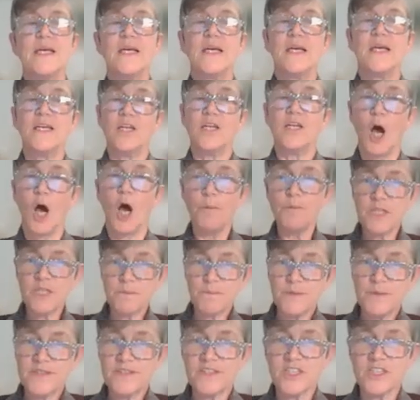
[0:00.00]
In
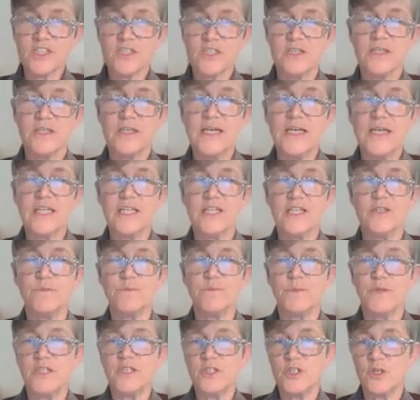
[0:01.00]
object position, it can
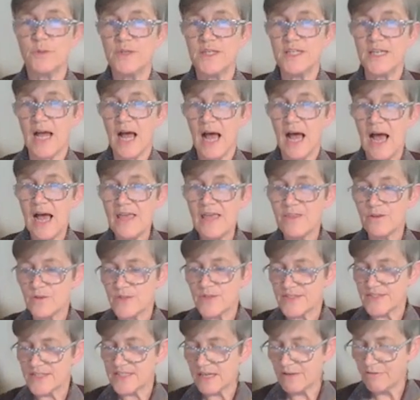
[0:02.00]
be interpreted either
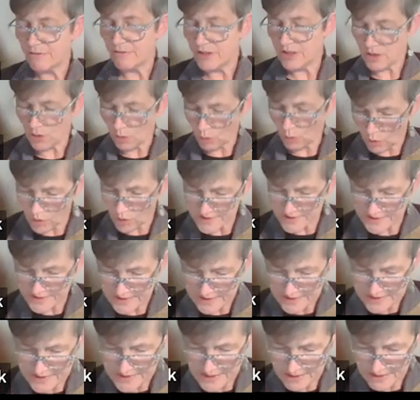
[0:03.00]
as a definite or as an
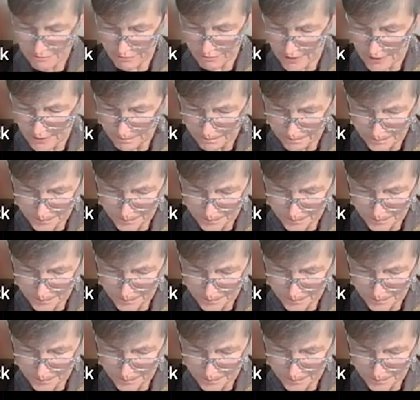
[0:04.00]
indefinite.